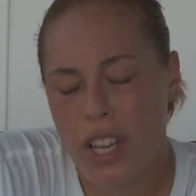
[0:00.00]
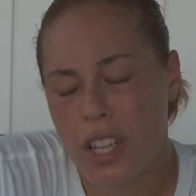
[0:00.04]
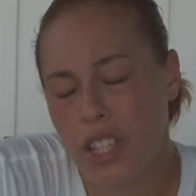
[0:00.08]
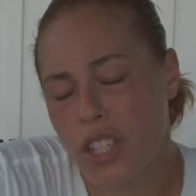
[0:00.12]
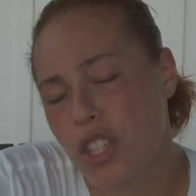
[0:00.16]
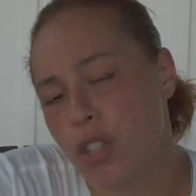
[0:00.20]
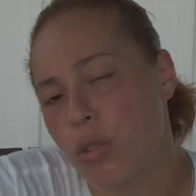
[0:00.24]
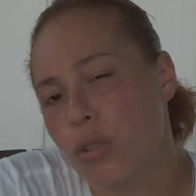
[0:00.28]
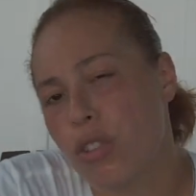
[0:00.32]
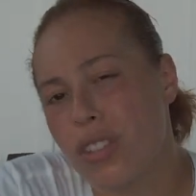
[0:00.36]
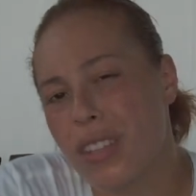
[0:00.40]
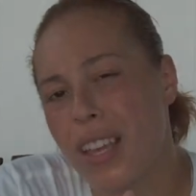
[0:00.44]

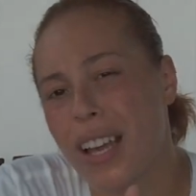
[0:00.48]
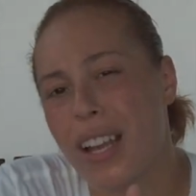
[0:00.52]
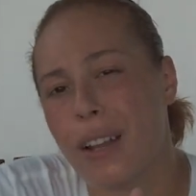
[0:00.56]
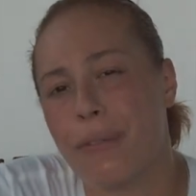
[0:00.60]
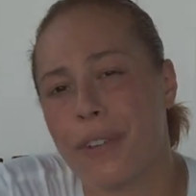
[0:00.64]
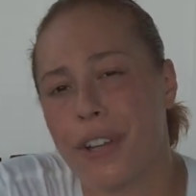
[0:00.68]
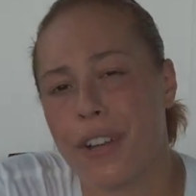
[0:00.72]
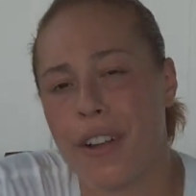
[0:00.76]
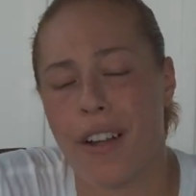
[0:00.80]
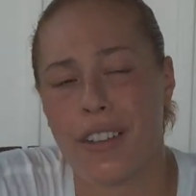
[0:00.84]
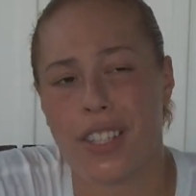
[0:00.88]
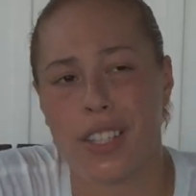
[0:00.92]
So you just got to
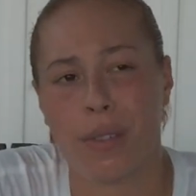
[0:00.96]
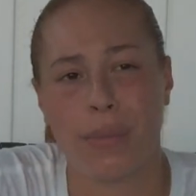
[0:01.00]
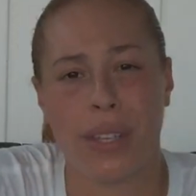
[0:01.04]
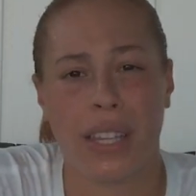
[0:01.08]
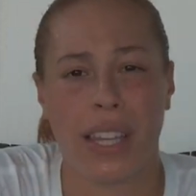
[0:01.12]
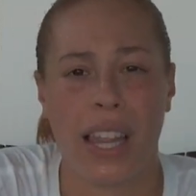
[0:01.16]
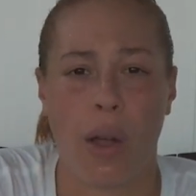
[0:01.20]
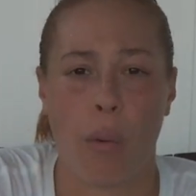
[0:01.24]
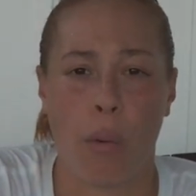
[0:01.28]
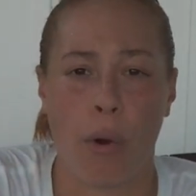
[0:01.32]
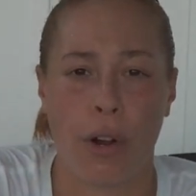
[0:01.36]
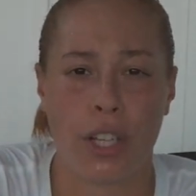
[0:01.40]
figure out
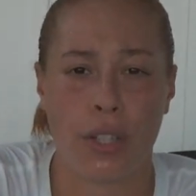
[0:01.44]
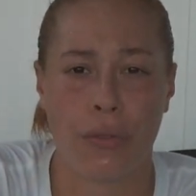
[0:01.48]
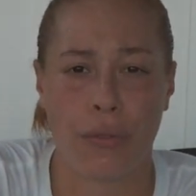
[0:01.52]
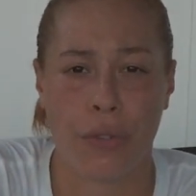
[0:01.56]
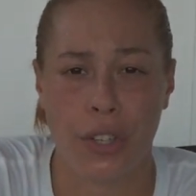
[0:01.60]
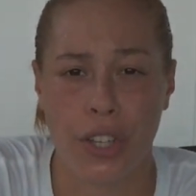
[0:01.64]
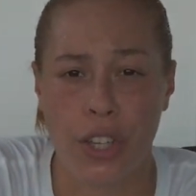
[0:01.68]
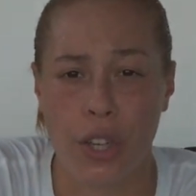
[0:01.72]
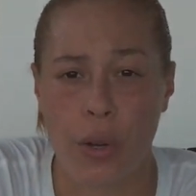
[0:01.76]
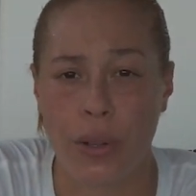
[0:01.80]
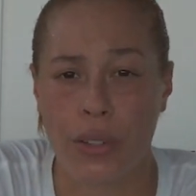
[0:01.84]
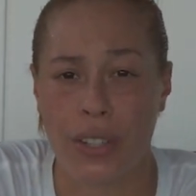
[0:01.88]
something that works
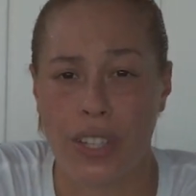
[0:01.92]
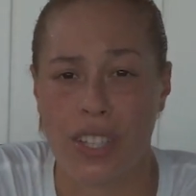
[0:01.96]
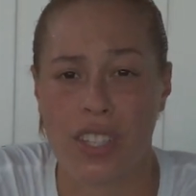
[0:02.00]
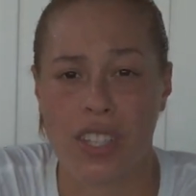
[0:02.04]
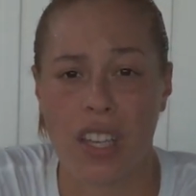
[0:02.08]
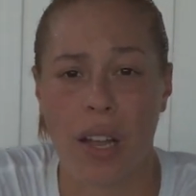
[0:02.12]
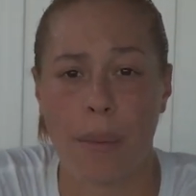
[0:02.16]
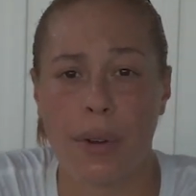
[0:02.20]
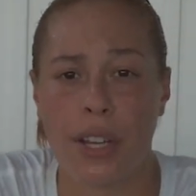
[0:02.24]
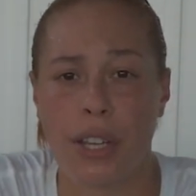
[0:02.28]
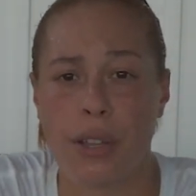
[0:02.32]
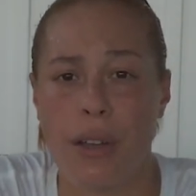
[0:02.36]
for you. In the
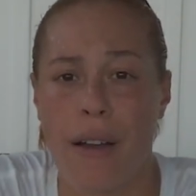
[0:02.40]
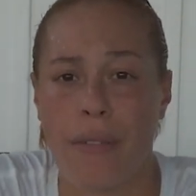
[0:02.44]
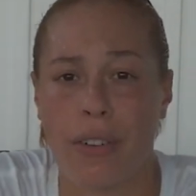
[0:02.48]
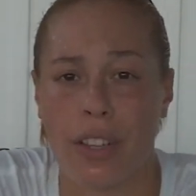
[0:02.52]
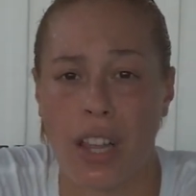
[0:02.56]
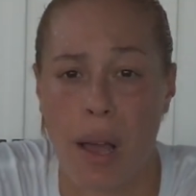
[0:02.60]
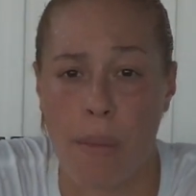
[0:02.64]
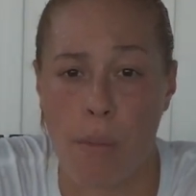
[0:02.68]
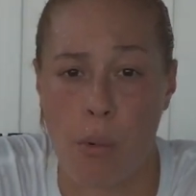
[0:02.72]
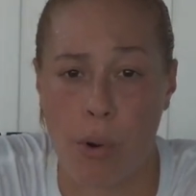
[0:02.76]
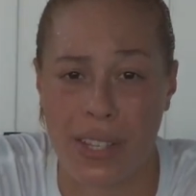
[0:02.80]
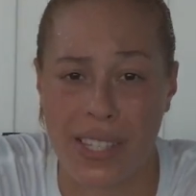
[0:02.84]
summer, you have
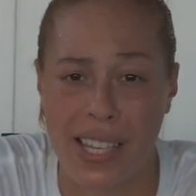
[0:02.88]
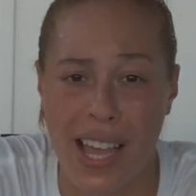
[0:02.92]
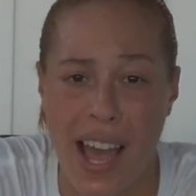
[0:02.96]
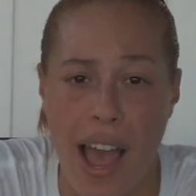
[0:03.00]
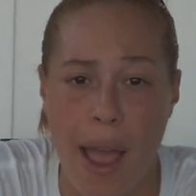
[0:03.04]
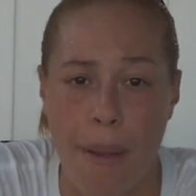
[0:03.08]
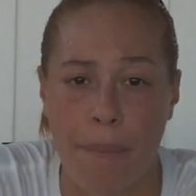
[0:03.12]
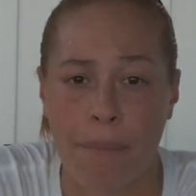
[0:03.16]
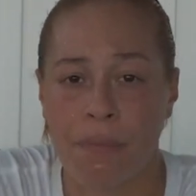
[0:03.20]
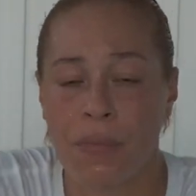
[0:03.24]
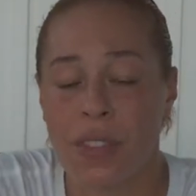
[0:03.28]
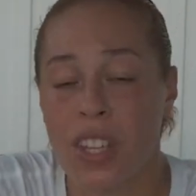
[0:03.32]
a lot more
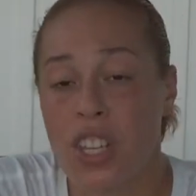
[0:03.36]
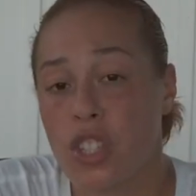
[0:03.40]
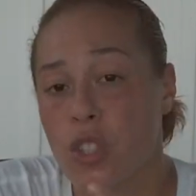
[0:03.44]
time.